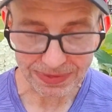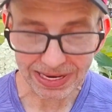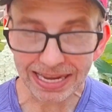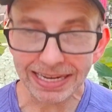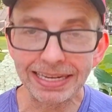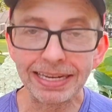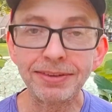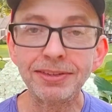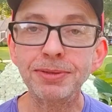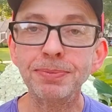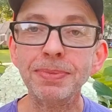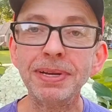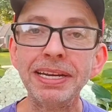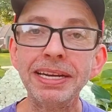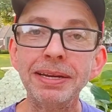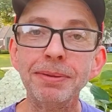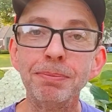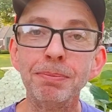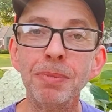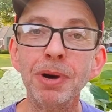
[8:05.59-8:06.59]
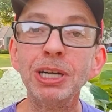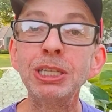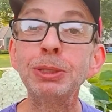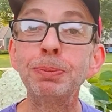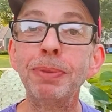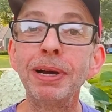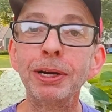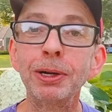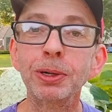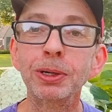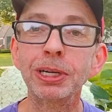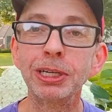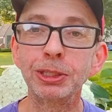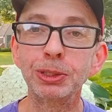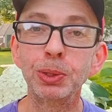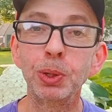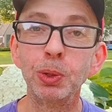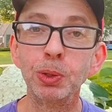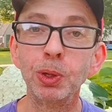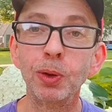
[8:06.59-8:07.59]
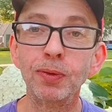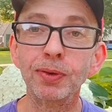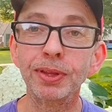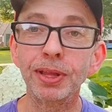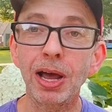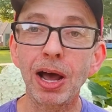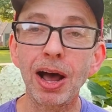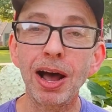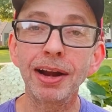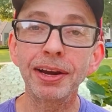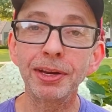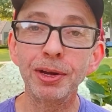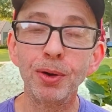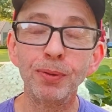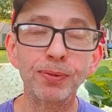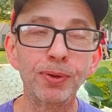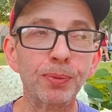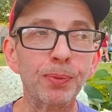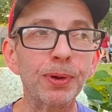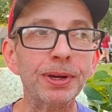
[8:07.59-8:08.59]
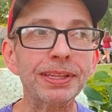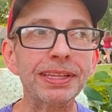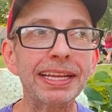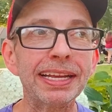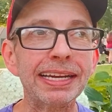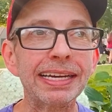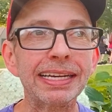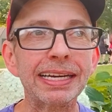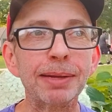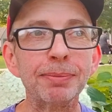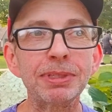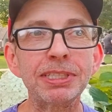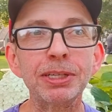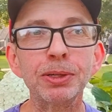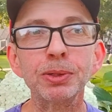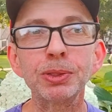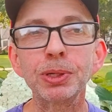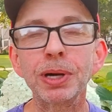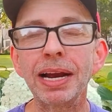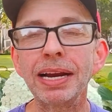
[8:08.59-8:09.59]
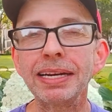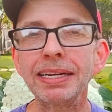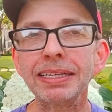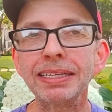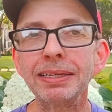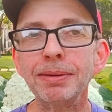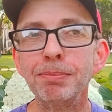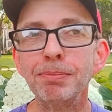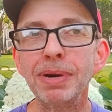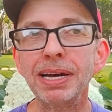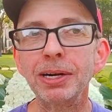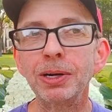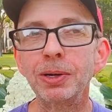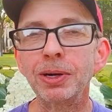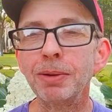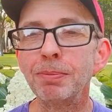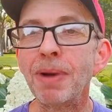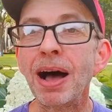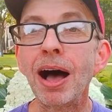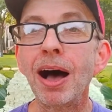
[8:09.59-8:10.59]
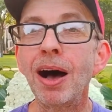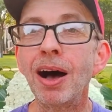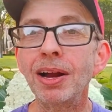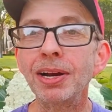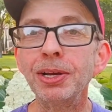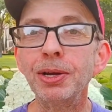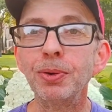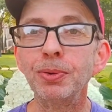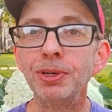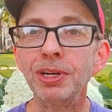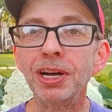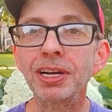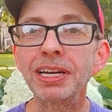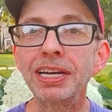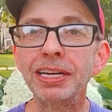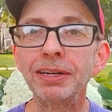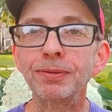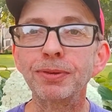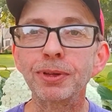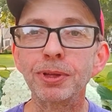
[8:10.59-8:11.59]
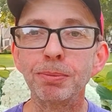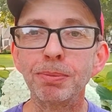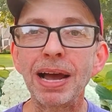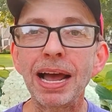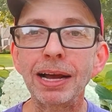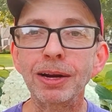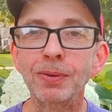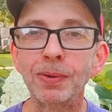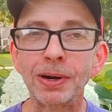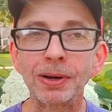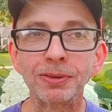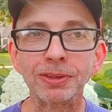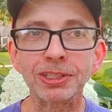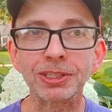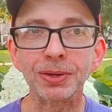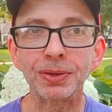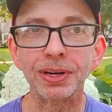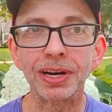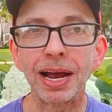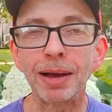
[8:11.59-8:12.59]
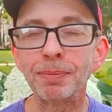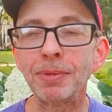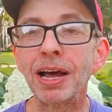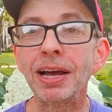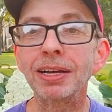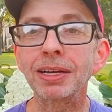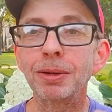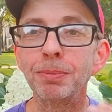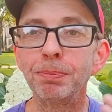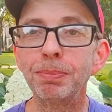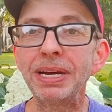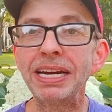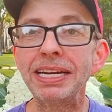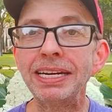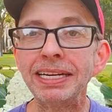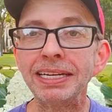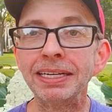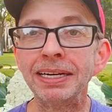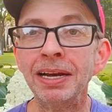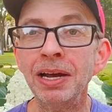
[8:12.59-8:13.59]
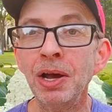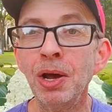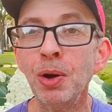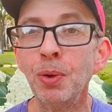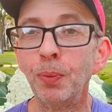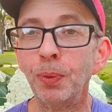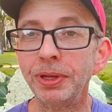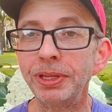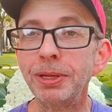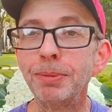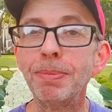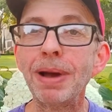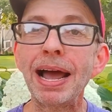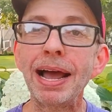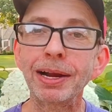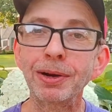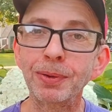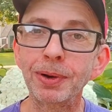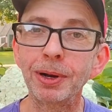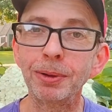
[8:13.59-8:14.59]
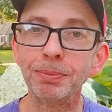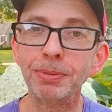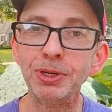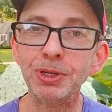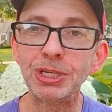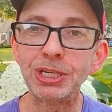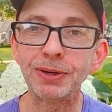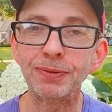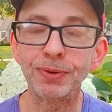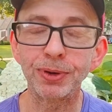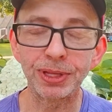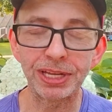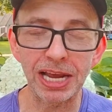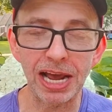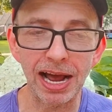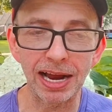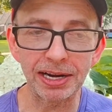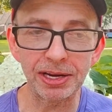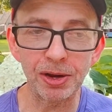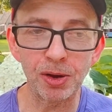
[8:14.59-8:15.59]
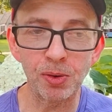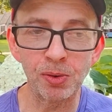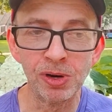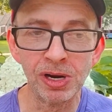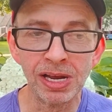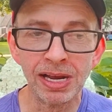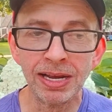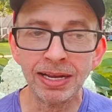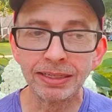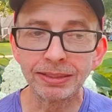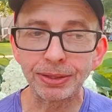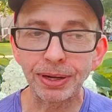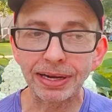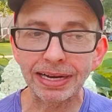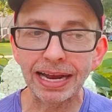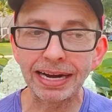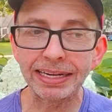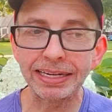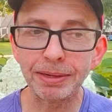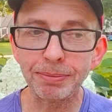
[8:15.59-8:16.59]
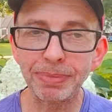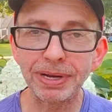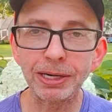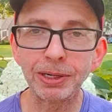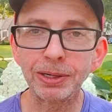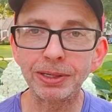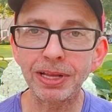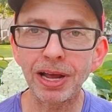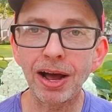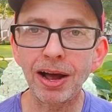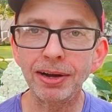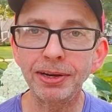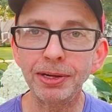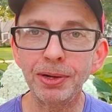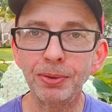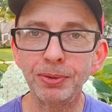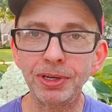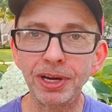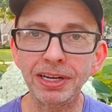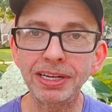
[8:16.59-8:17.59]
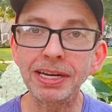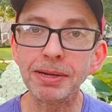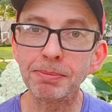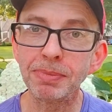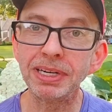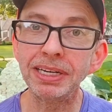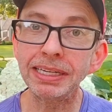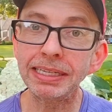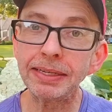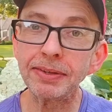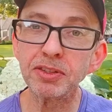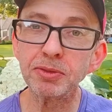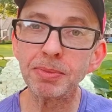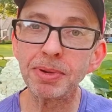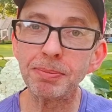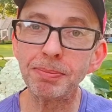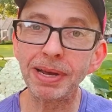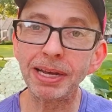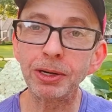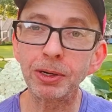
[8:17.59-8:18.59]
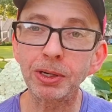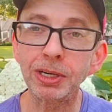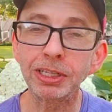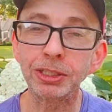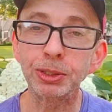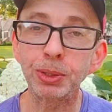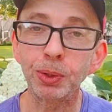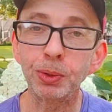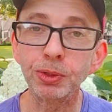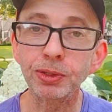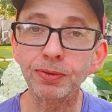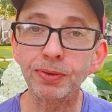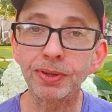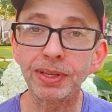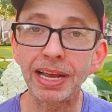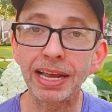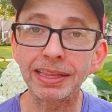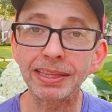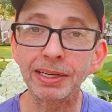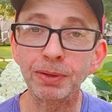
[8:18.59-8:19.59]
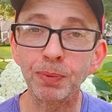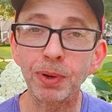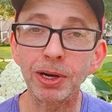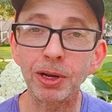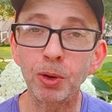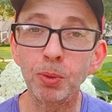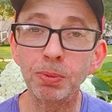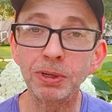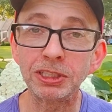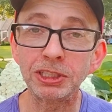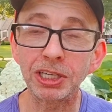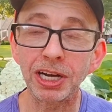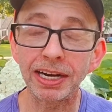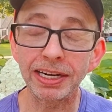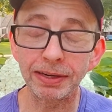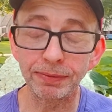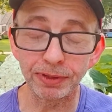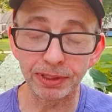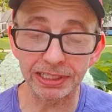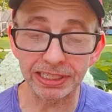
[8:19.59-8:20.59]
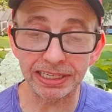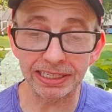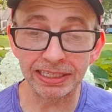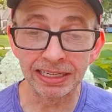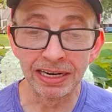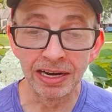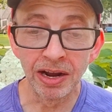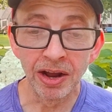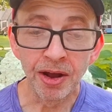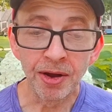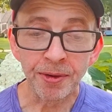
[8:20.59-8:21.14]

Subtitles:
It gives me much better control over the audio, for one thing, and I'm still trying to get better at my audio ducking for the background so that I'm not competing with the background music for the audio. So I got to get better at the audio ducking, but it gives me better controls for that than what OpenShot ever did.